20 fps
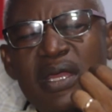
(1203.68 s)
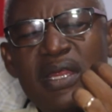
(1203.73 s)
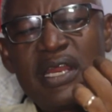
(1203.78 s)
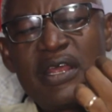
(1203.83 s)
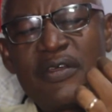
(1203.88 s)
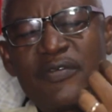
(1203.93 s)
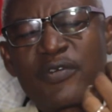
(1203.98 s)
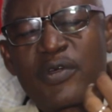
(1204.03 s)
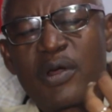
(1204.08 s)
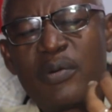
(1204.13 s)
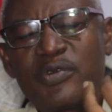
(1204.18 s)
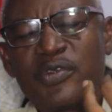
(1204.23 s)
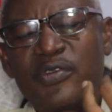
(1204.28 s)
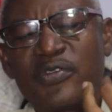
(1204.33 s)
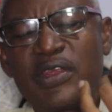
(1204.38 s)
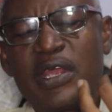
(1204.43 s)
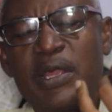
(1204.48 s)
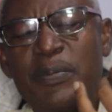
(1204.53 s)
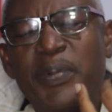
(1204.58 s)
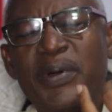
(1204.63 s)
They've come to
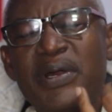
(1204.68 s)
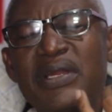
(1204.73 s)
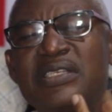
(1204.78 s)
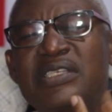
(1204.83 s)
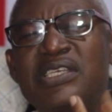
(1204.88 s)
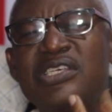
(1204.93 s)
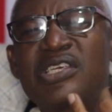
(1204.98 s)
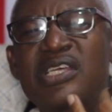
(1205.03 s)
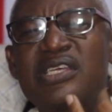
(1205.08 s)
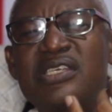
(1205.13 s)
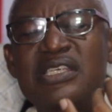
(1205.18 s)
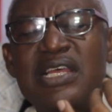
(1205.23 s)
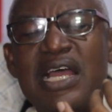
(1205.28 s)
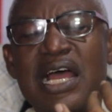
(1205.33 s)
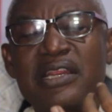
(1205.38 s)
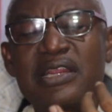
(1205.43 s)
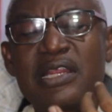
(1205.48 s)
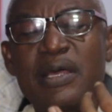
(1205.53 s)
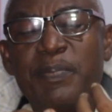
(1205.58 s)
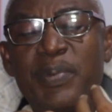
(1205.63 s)
see politicians
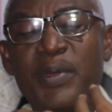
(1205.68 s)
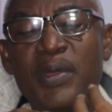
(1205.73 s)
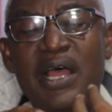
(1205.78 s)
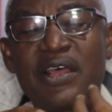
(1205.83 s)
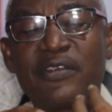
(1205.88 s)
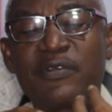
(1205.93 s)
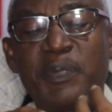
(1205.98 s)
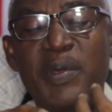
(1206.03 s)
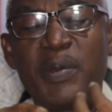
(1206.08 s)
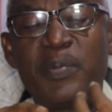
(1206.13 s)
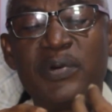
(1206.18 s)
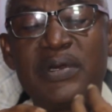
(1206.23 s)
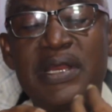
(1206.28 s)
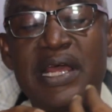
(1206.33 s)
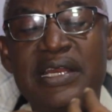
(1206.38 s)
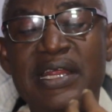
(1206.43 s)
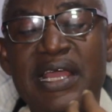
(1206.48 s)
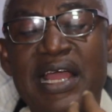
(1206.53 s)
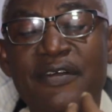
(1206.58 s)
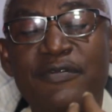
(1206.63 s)
as people
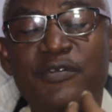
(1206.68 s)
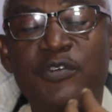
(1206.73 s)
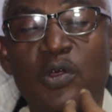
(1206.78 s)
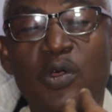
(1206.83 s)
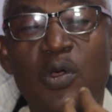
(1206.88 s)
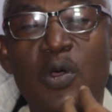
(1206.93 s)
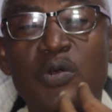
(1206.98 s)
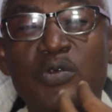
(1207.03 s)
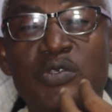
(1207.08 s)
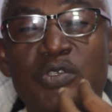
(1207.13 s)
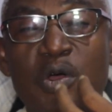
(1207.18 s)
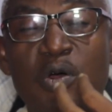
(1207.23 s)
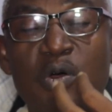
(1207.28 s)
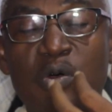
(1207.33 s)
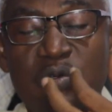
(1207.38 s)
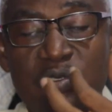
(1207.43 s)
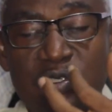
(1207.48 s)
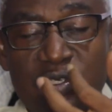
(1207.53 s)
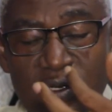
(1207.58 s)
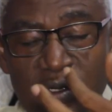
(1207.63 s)
that they have to
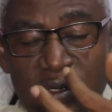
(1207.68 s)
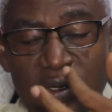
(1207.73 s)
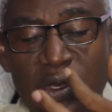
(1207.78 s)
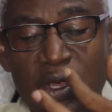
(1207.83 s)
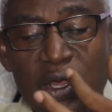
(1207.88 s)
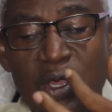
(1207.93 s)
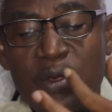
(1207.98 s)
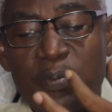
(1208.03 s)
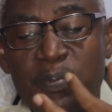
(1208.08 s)
kowtow to,